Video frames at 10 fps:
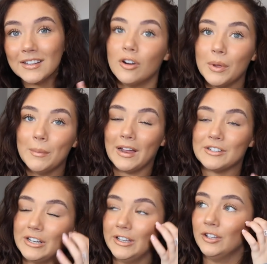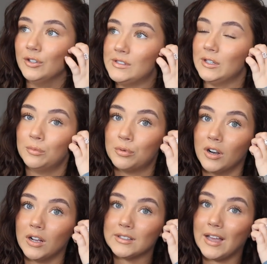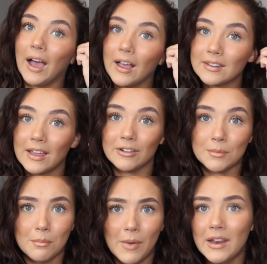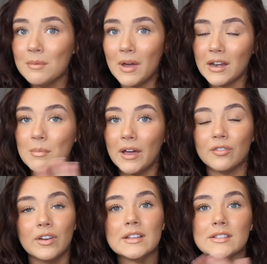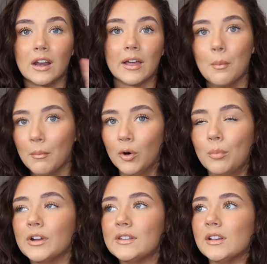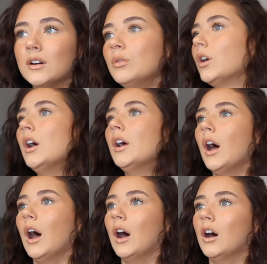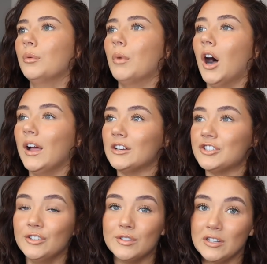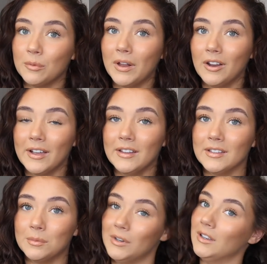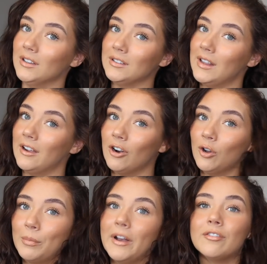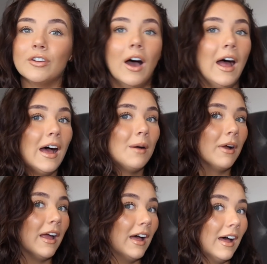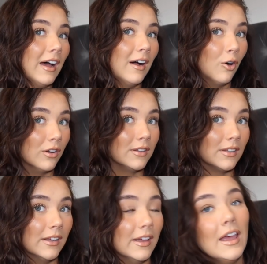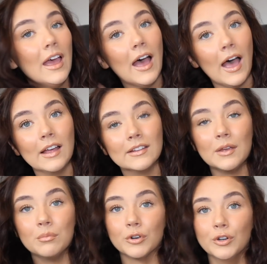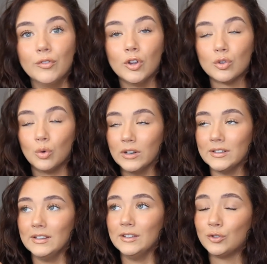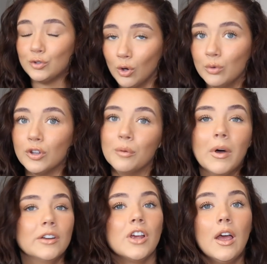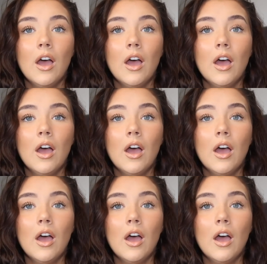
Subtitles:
A lot of people actually use silk products as there is many, many benefits to like mulberry silk. I actually use silk pillowcases because they are a lot better for your hair. My hair honestly has improved quality so much.